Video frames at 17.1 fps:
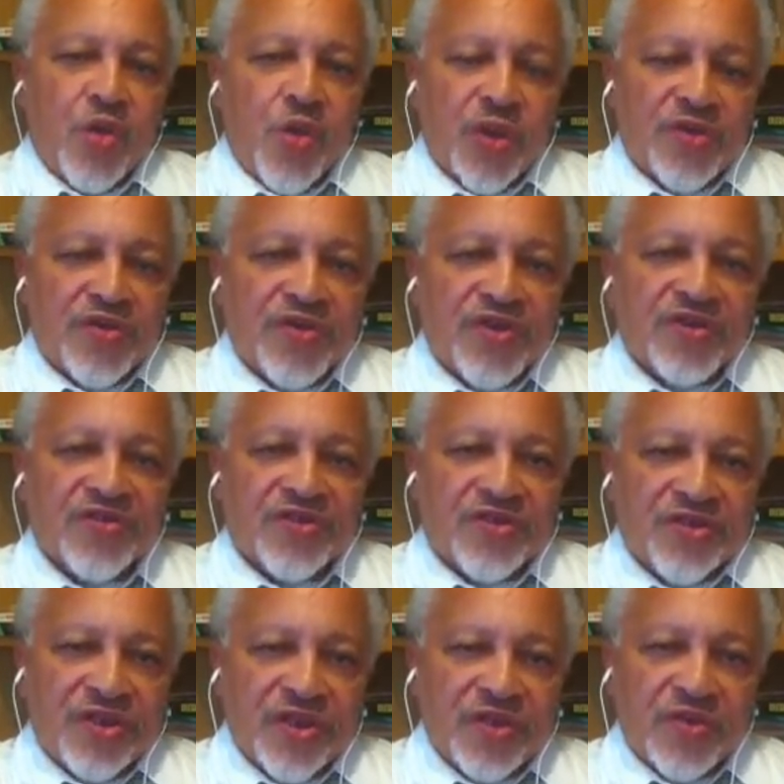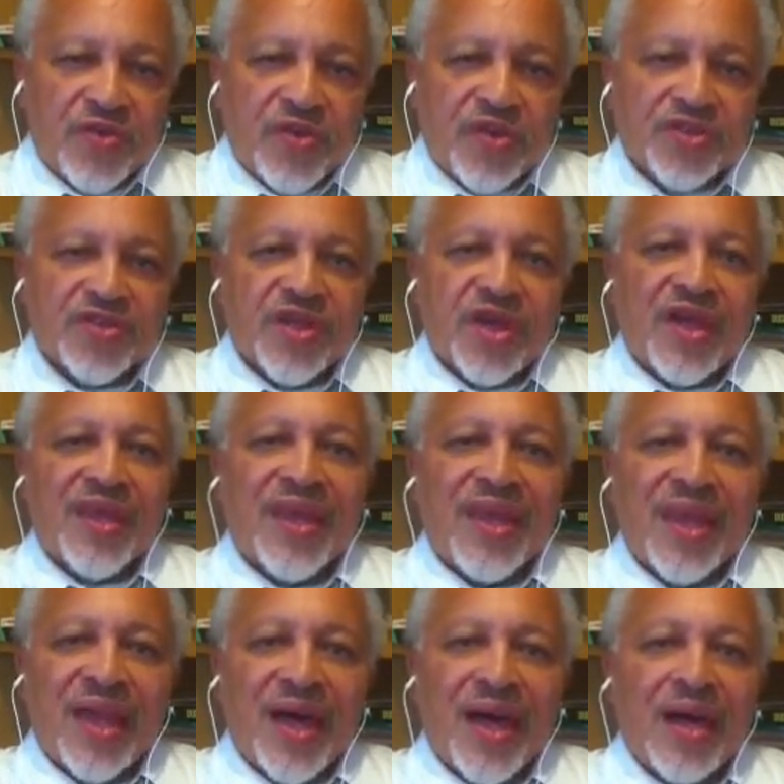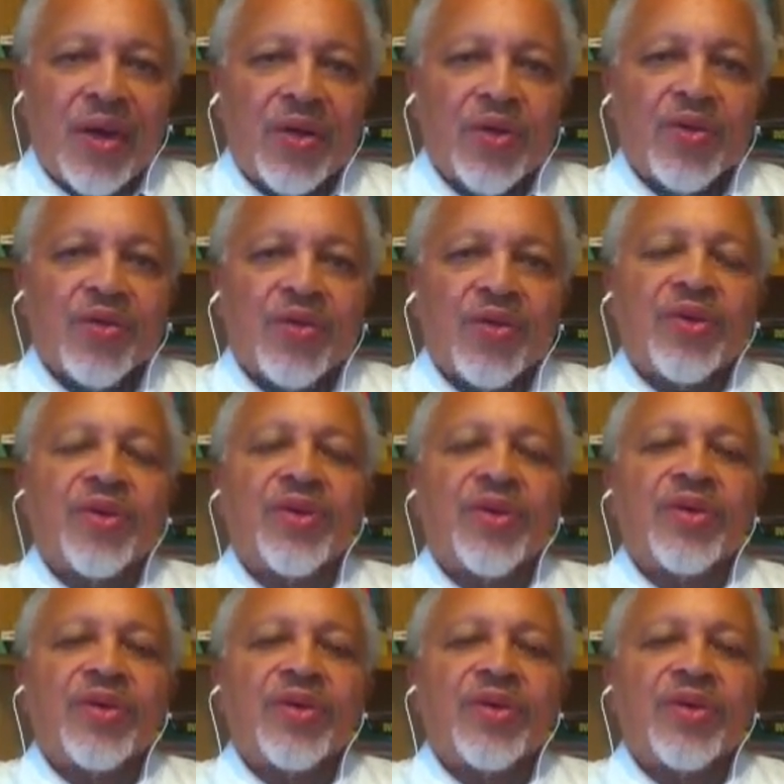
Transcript: What this did was allow